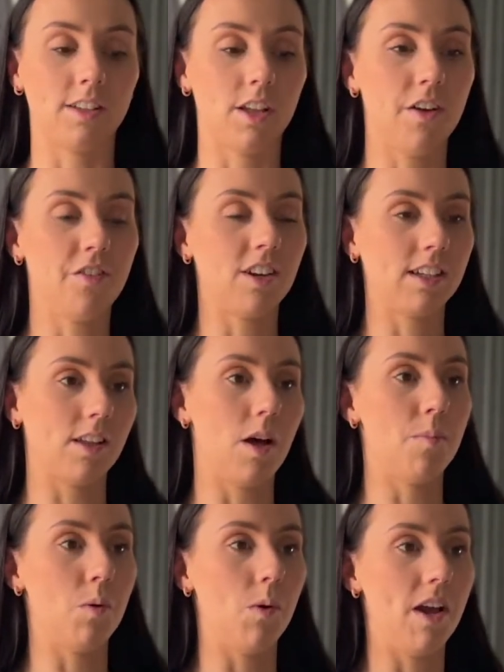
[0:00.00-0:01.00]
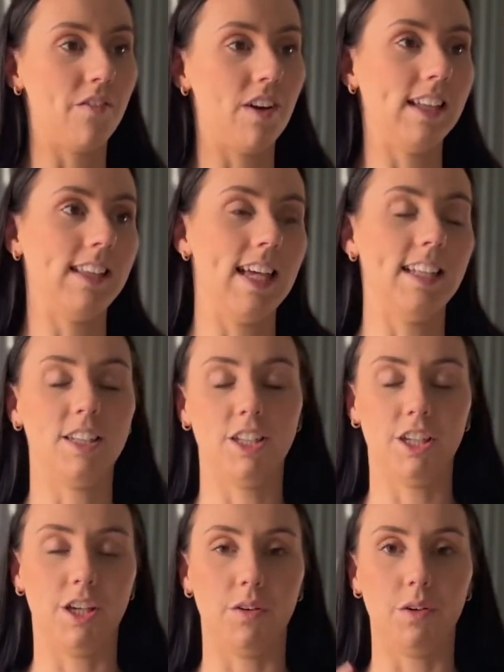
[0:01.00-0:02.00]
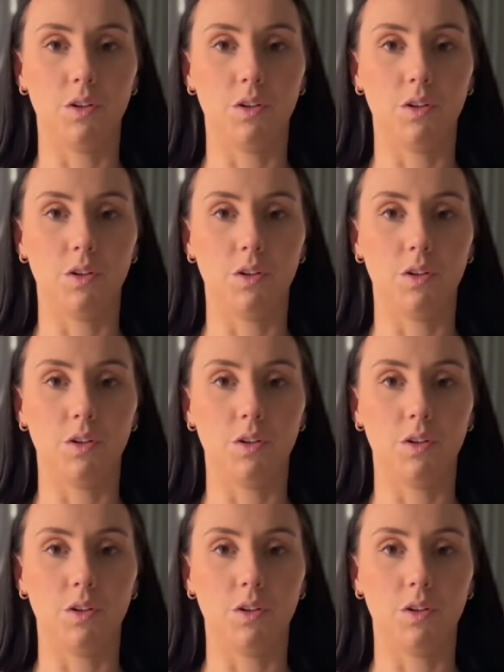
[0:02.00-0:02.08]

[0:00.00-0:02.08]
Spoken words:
So for example, if I said to you,